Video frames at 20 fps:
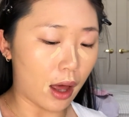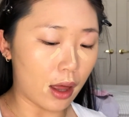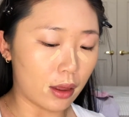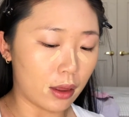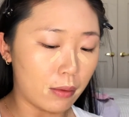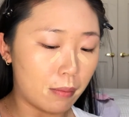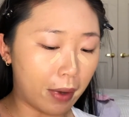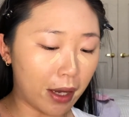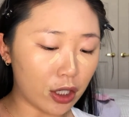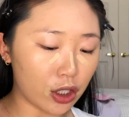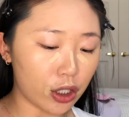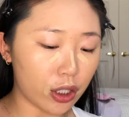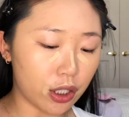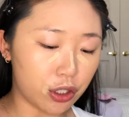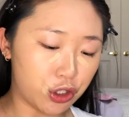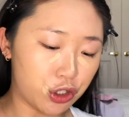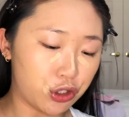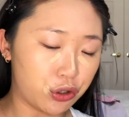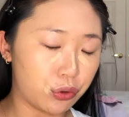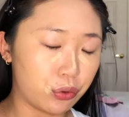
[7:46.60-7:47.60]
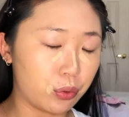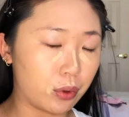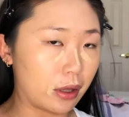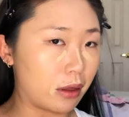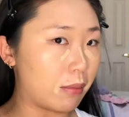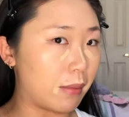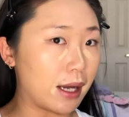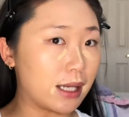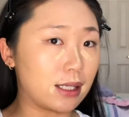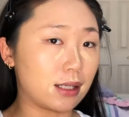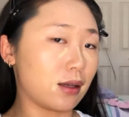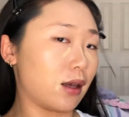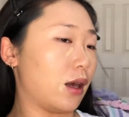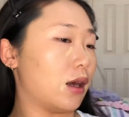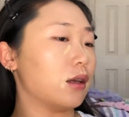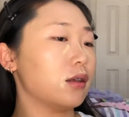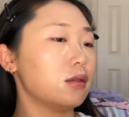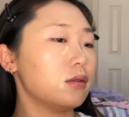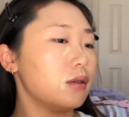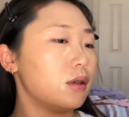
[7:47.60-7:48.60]
The major issue with my
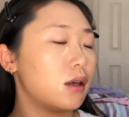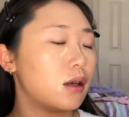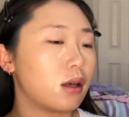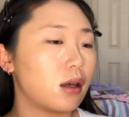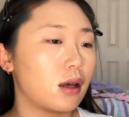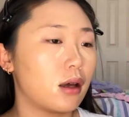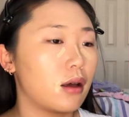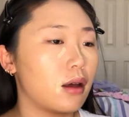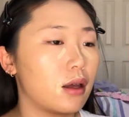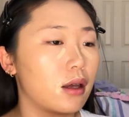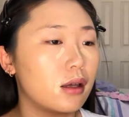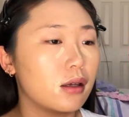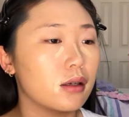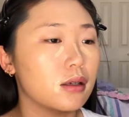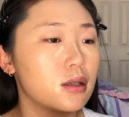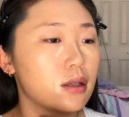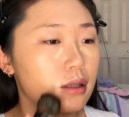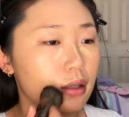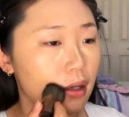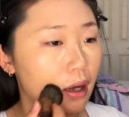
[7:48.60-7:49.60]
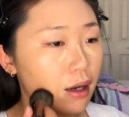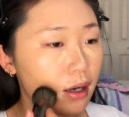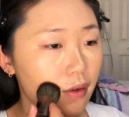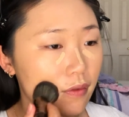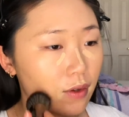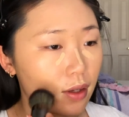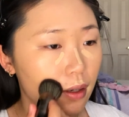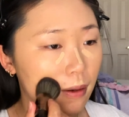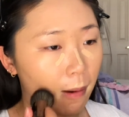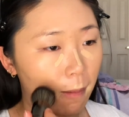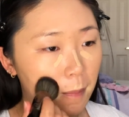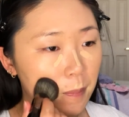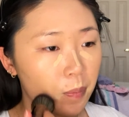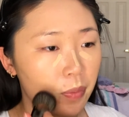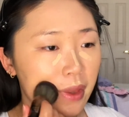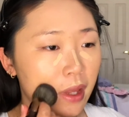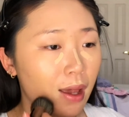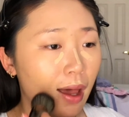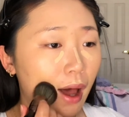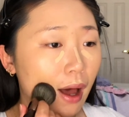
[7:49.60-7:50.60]
skin is not even
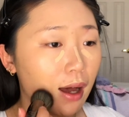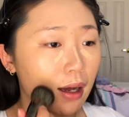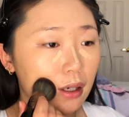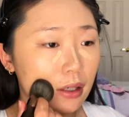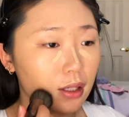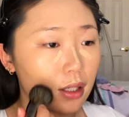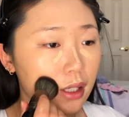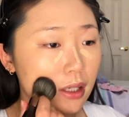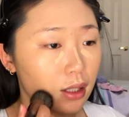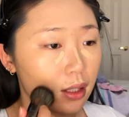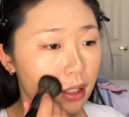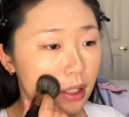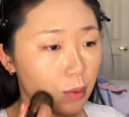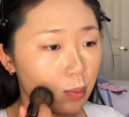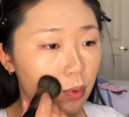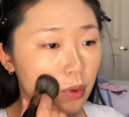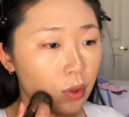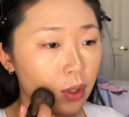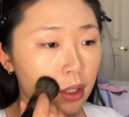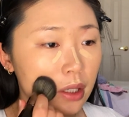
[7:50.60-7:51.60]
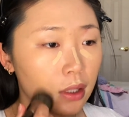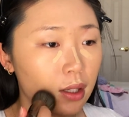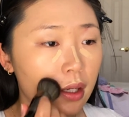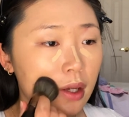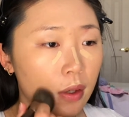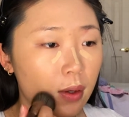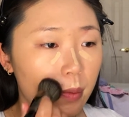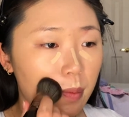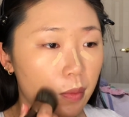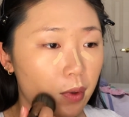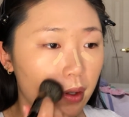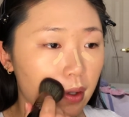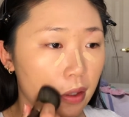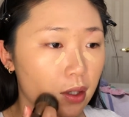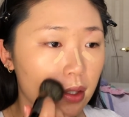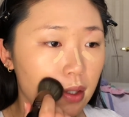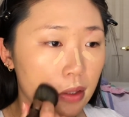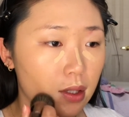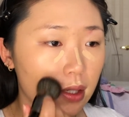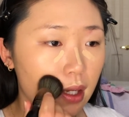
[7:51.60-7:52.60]
acne at this point
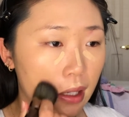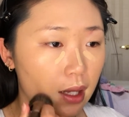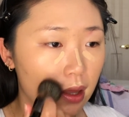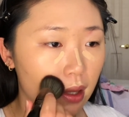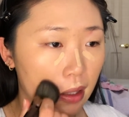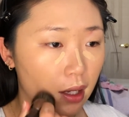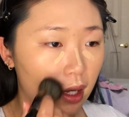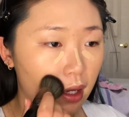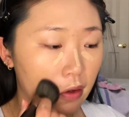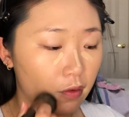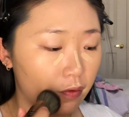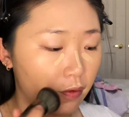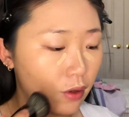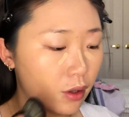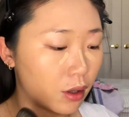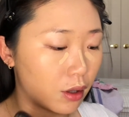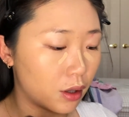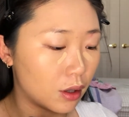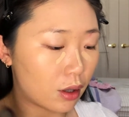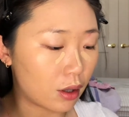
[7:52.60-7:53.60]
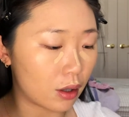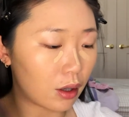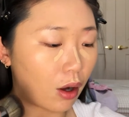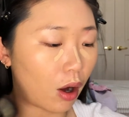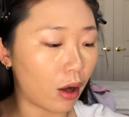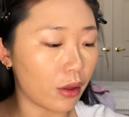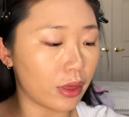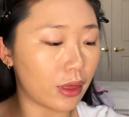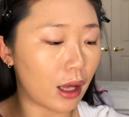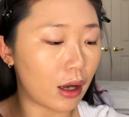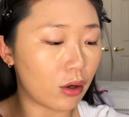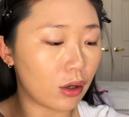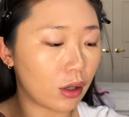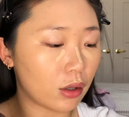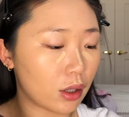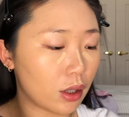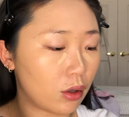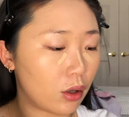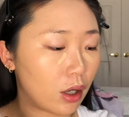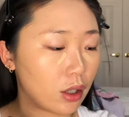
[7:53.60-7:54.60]
because I think I've gotten that
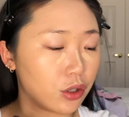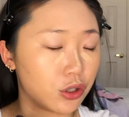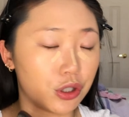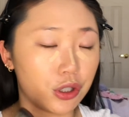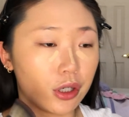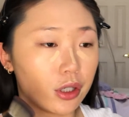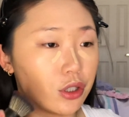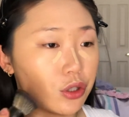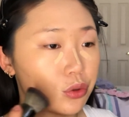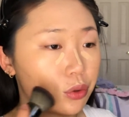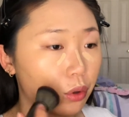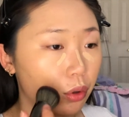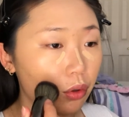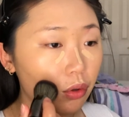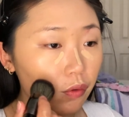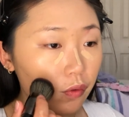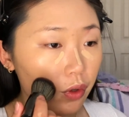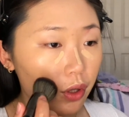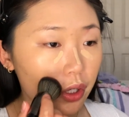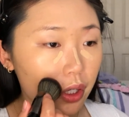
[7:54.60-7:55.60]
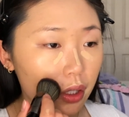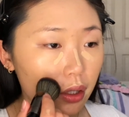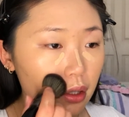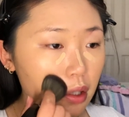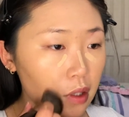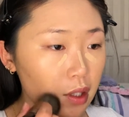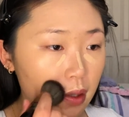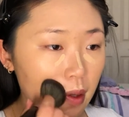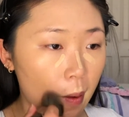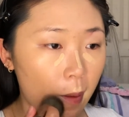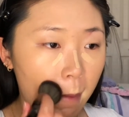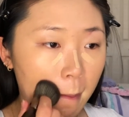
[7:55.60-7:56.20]
under control over the years.